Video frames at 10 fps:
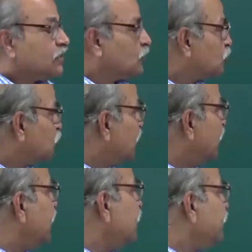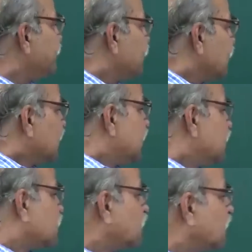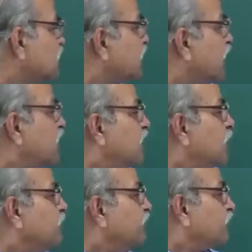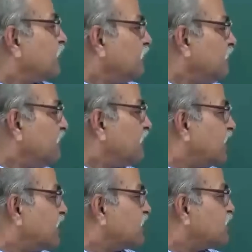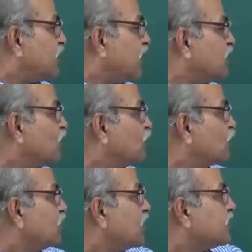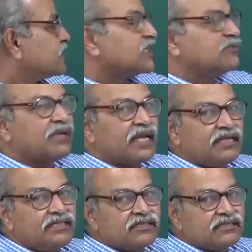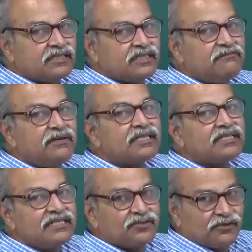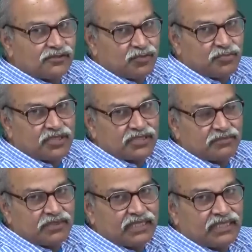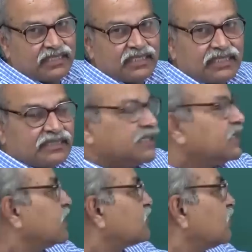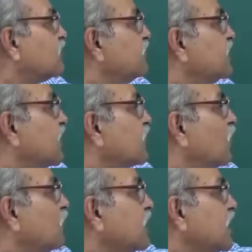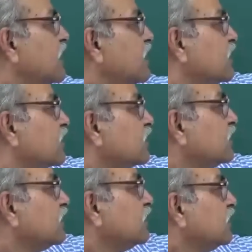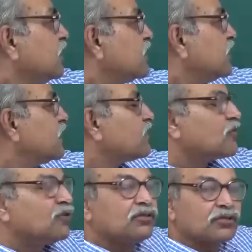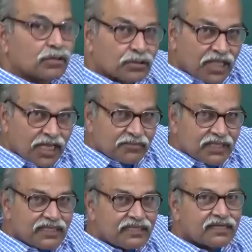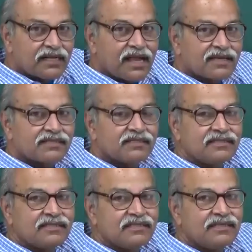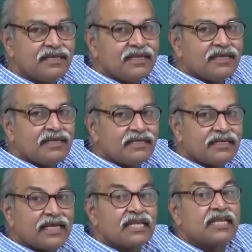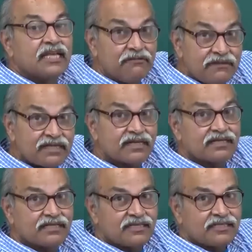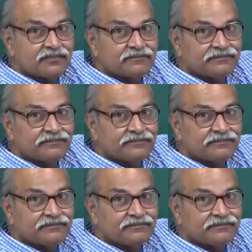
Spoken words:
Not only electrons can come from the valence band go to conduction band, the reverse is also possible. The electrons which are already here, this electron through thermal interactions, it can give energy,